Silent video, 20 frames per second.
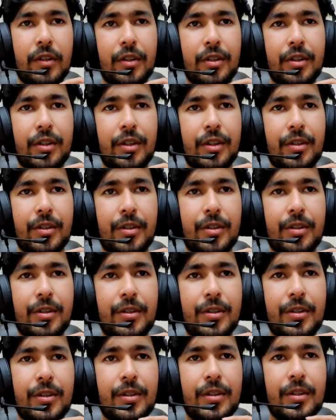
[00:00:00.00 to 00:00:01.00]

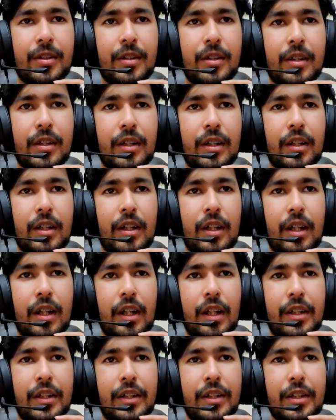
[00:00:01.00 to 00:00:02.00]
versus
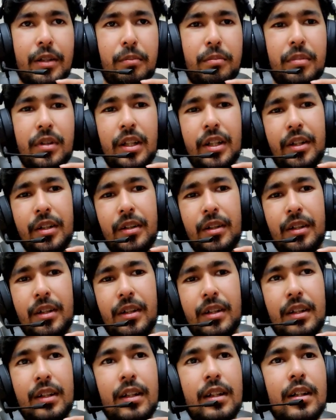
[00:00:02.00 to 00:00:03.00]
a Deep Little.
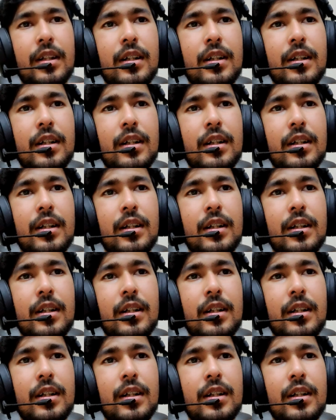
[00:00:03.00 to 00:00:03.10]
